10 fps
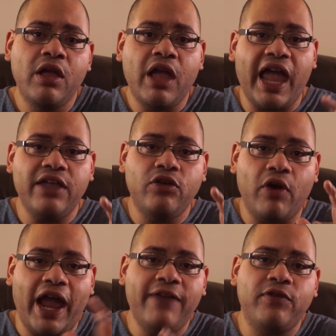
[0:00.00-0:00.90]
and your
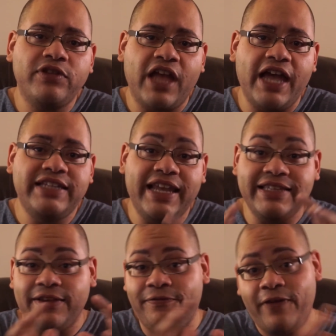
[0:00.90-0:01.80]
advertising
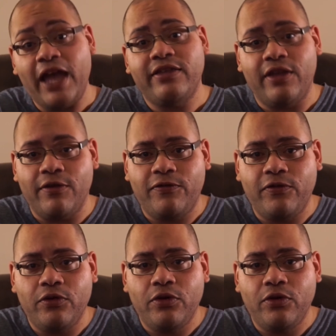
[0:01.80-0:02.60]
is effective,